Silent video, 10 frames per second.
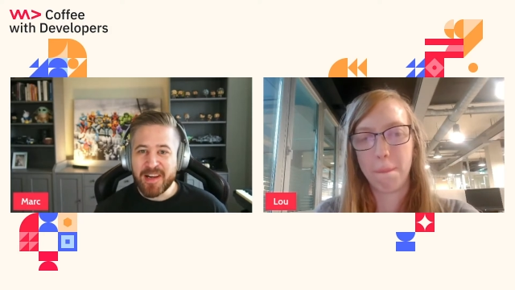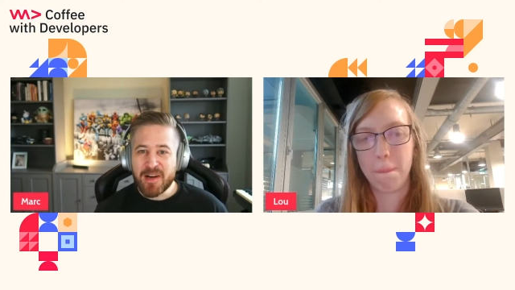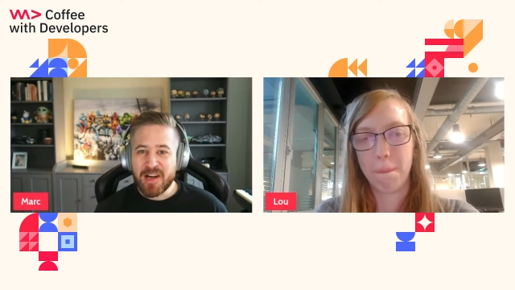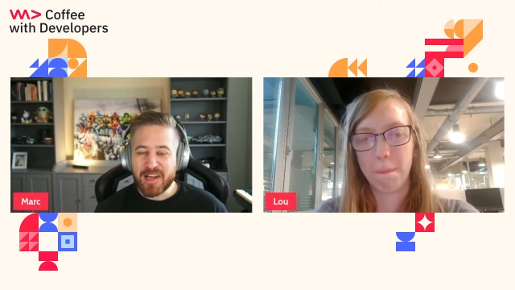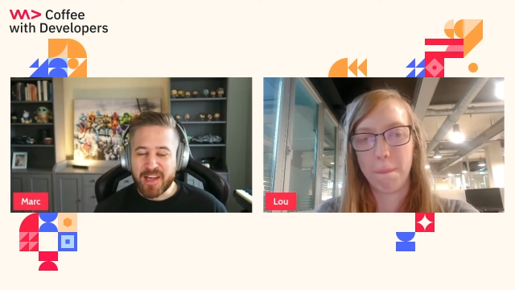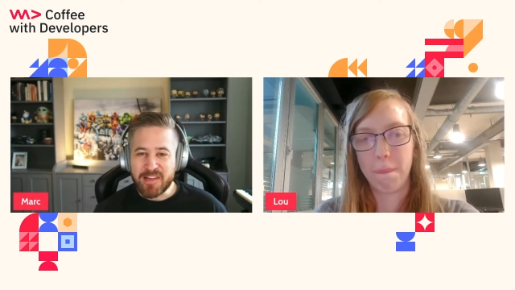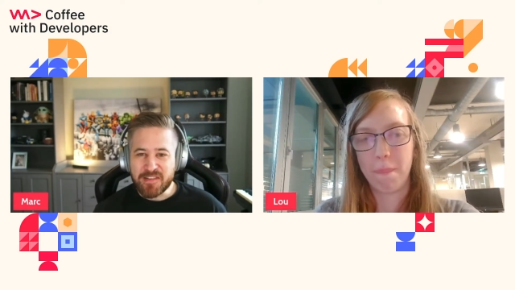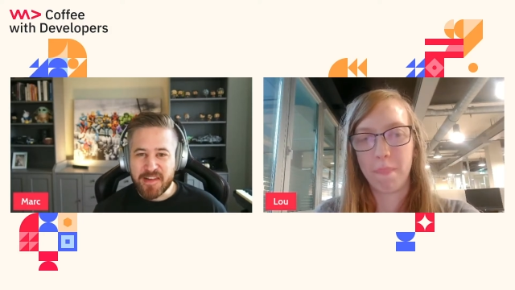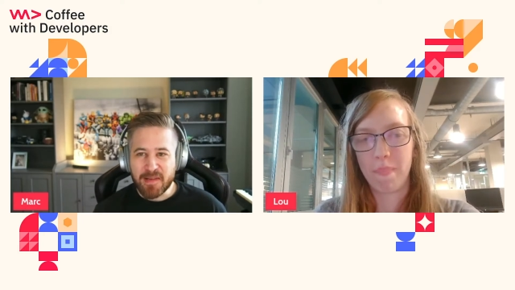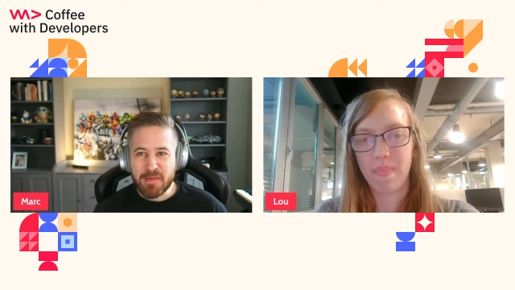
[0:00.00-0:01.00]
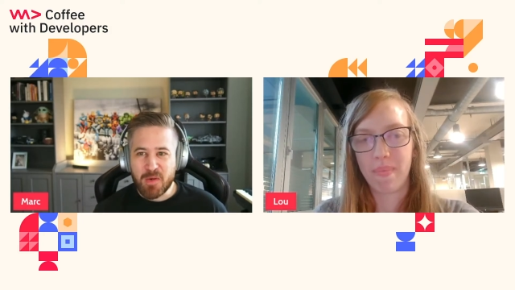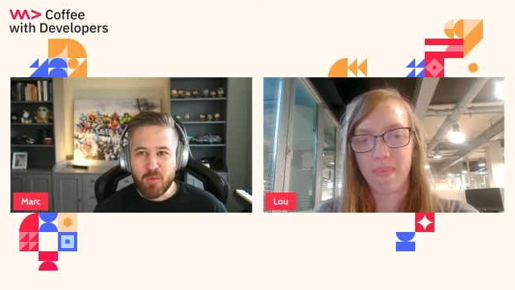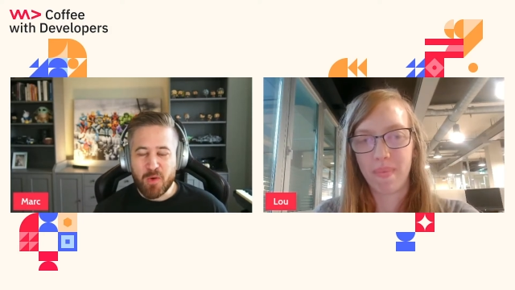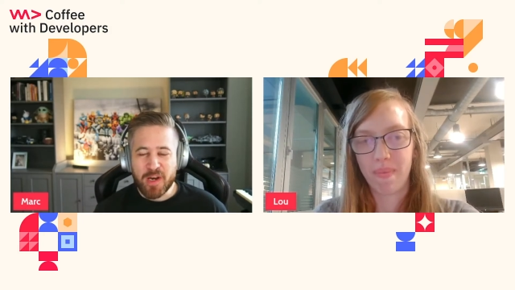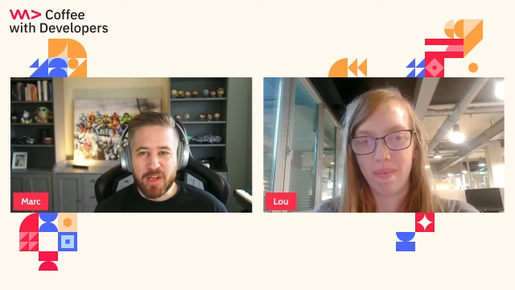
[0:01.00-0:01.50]
Speaker 1: uh, can you tell me
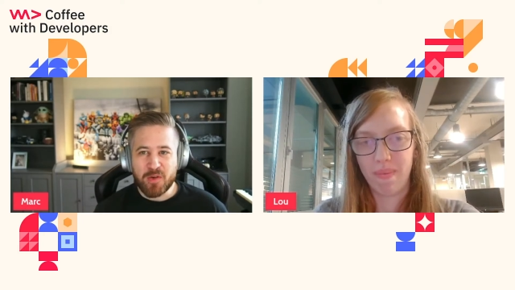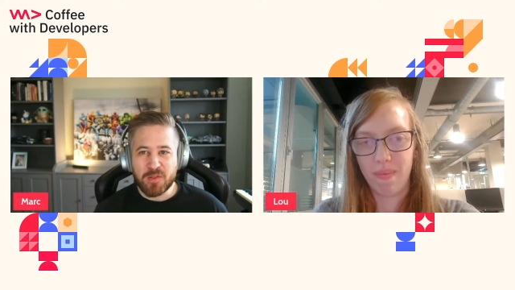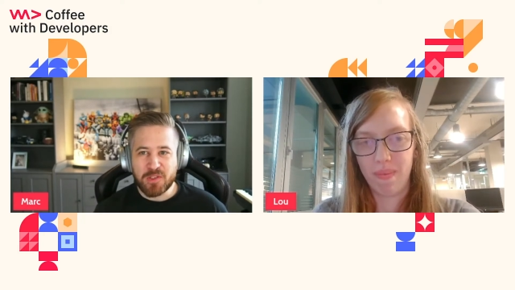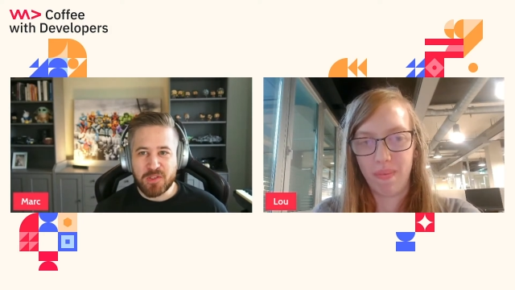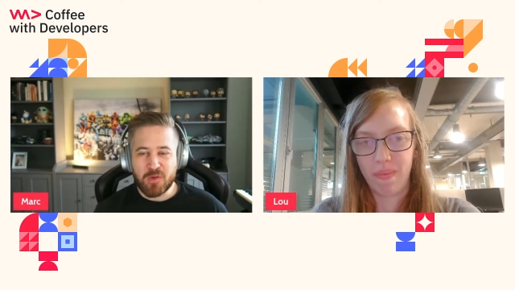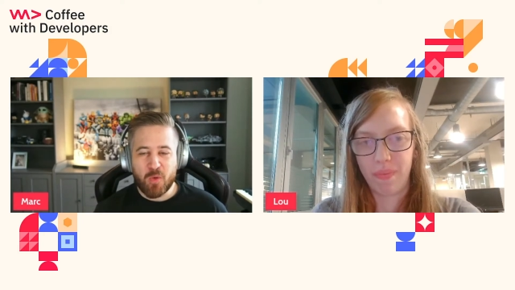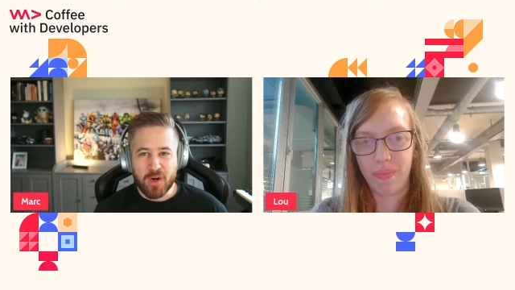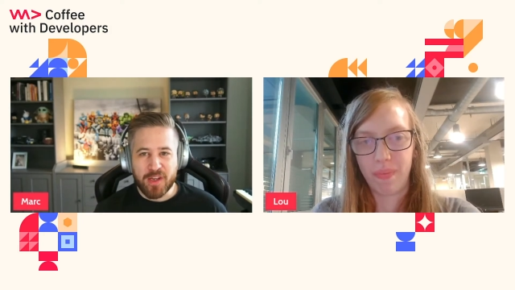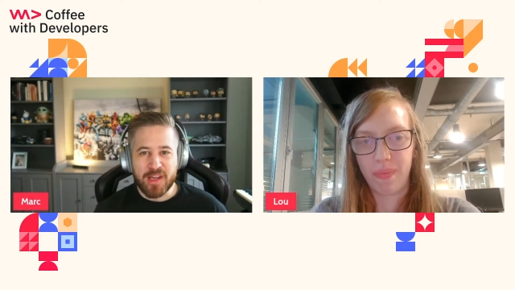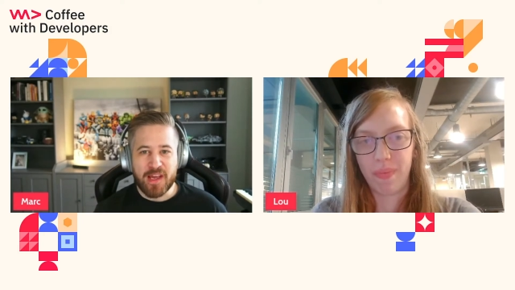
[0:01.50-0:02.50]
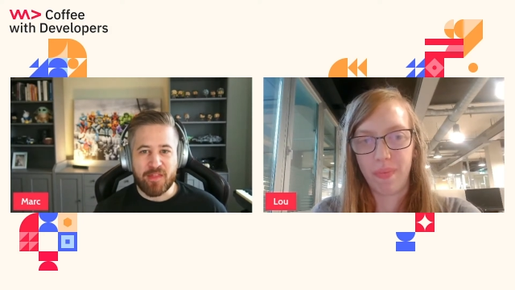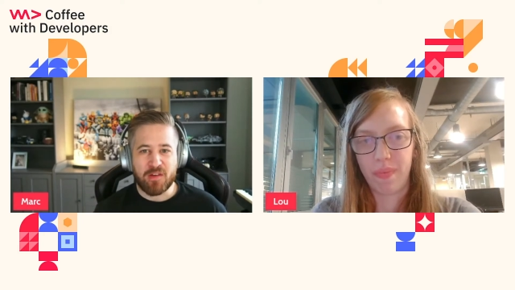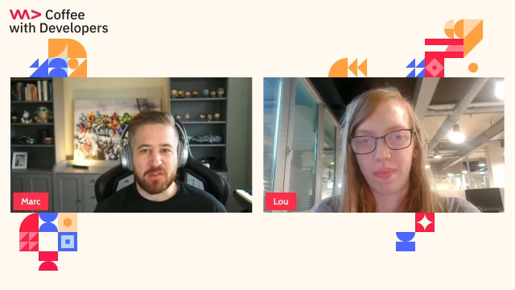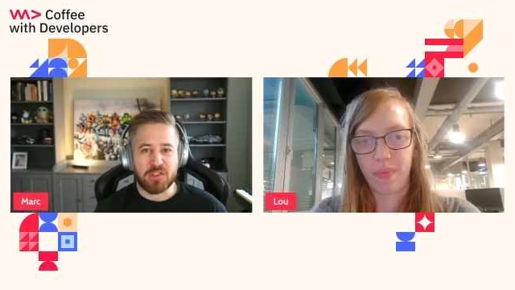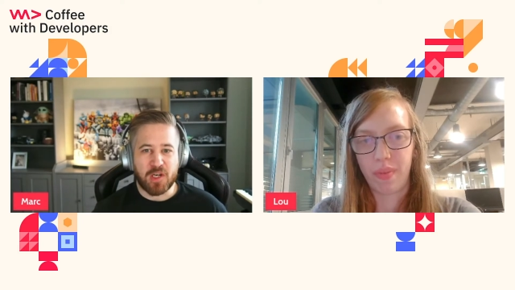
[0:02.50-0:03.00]
what are you working at
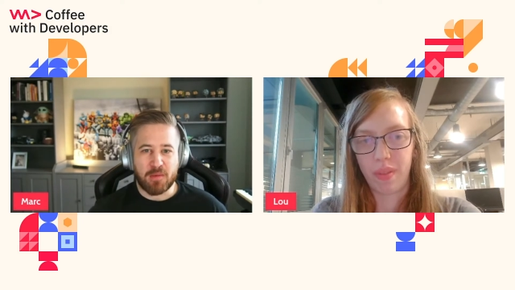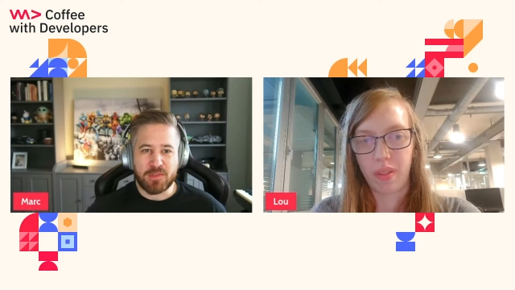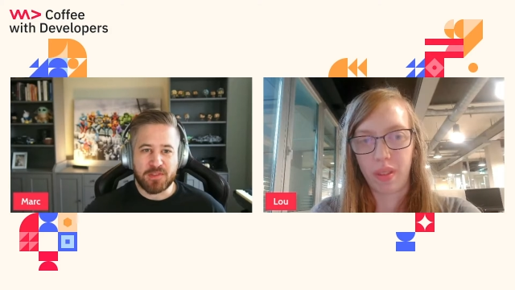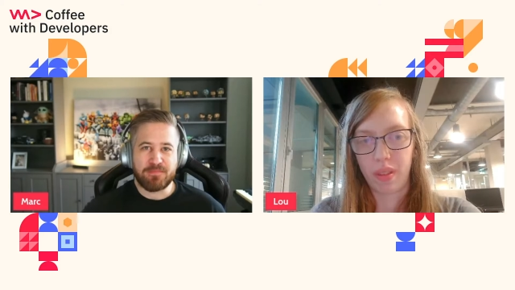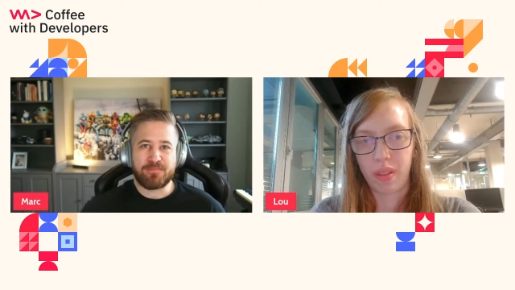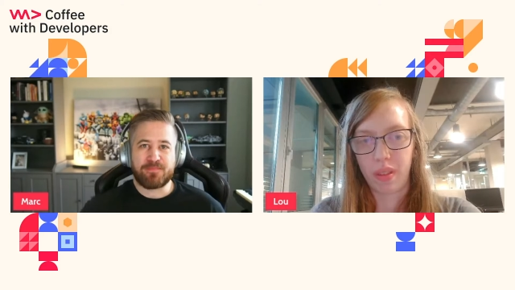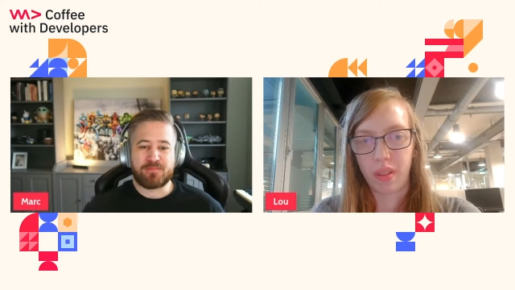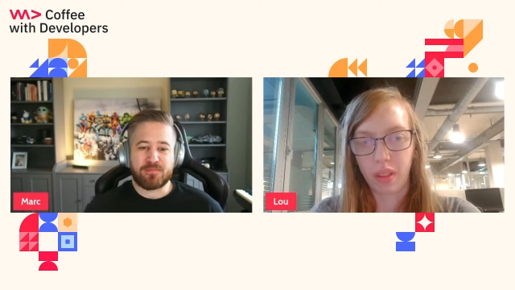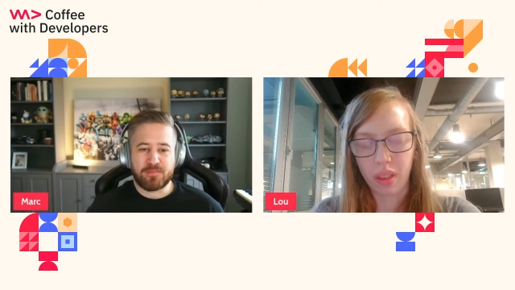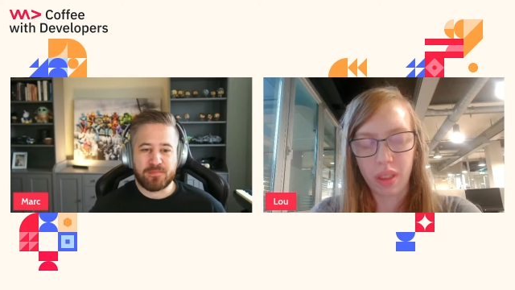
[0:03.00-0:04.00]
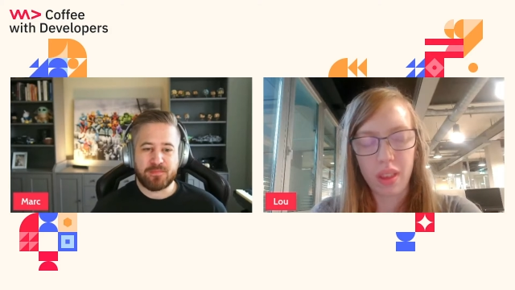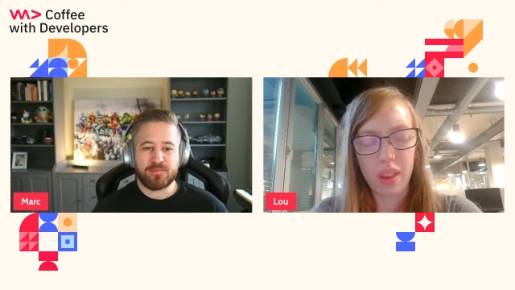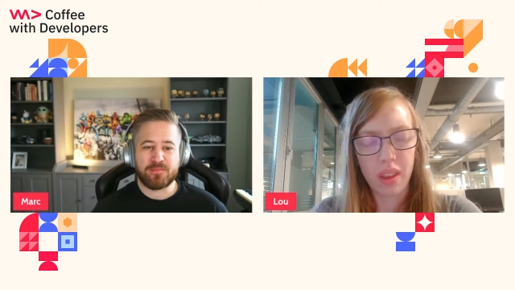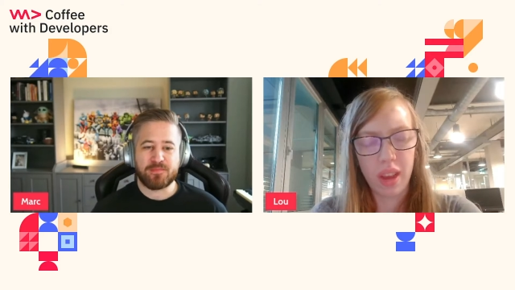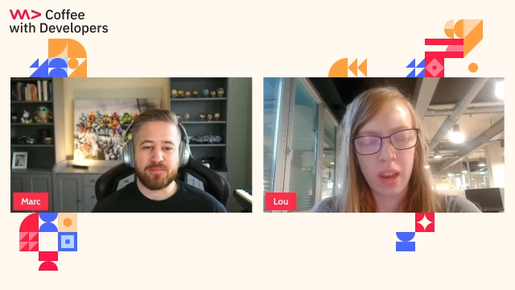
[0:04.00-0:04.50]
those jobs
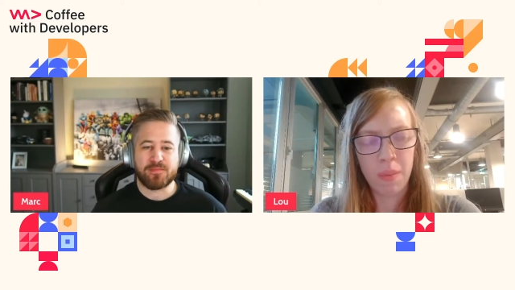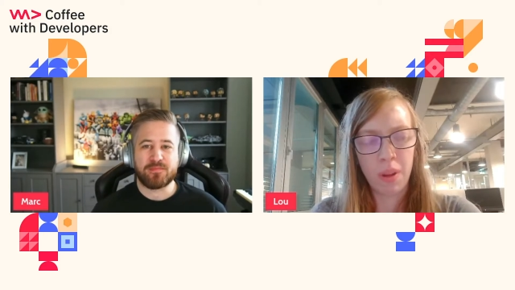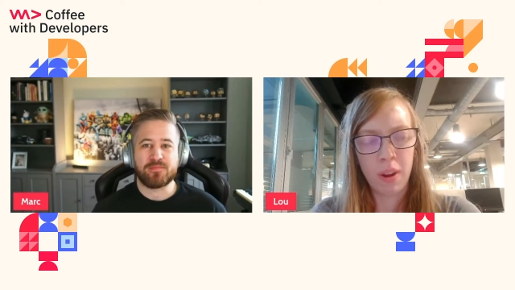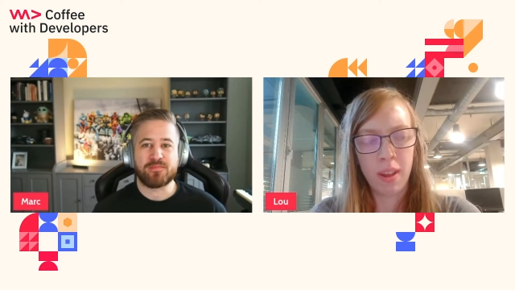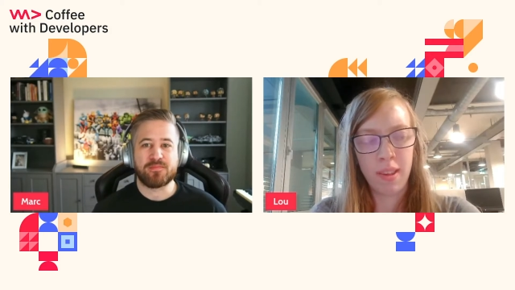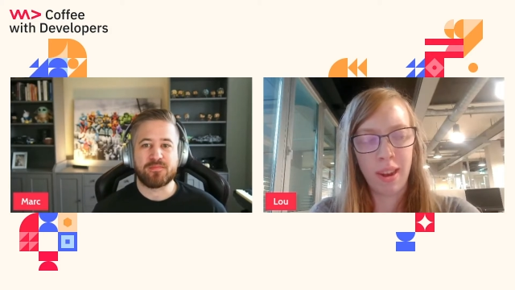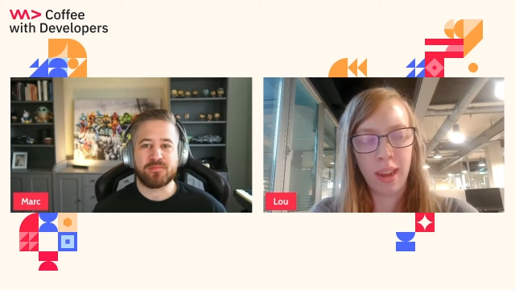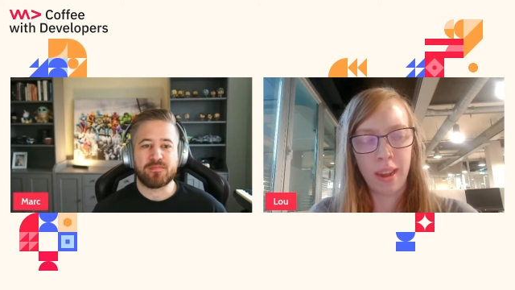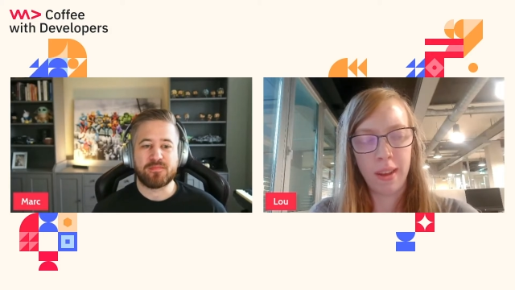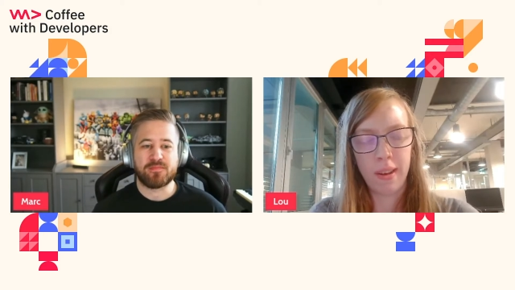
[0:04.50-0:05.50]
Speaker 2: i'm currently